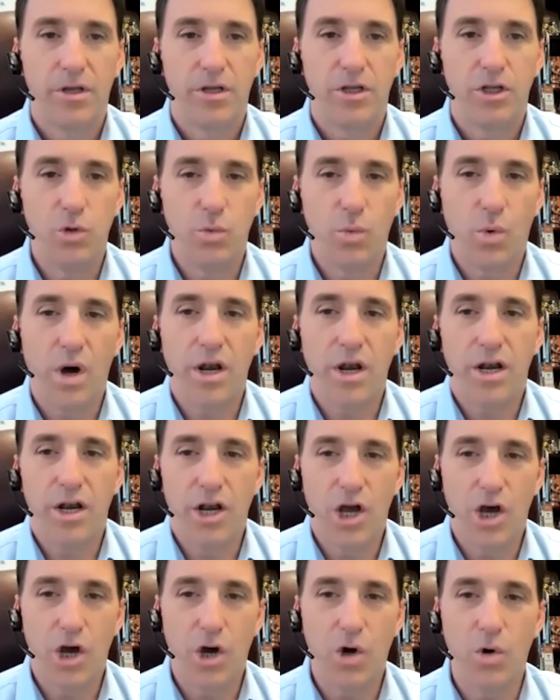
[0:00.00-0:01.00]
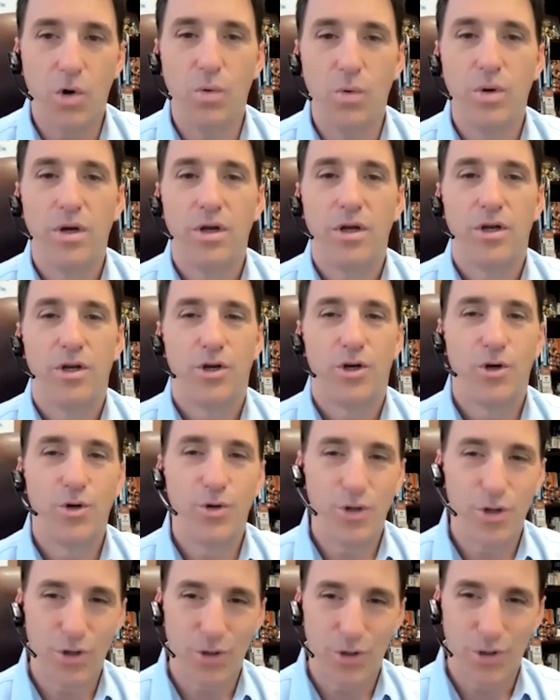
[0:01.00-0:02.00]
You want to know who
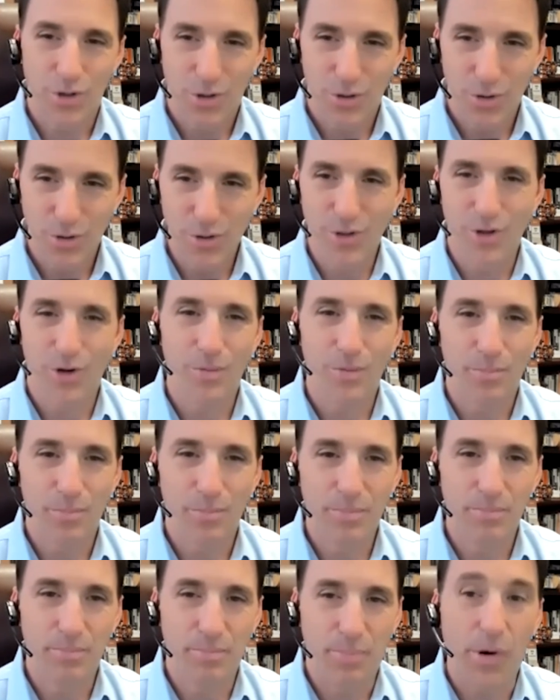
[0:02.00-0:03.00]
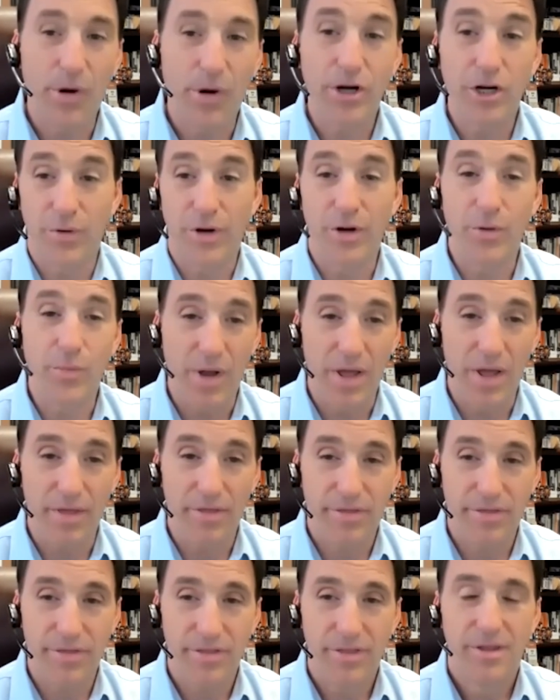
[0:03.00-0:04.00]
you're partnering
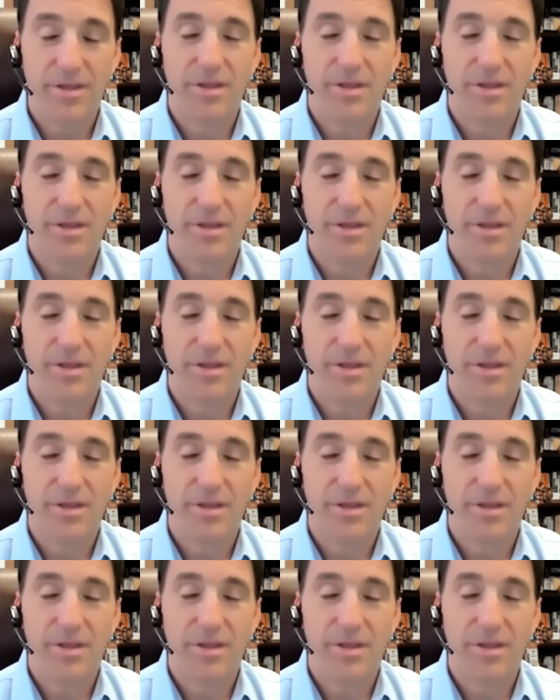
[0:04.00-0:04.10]
with,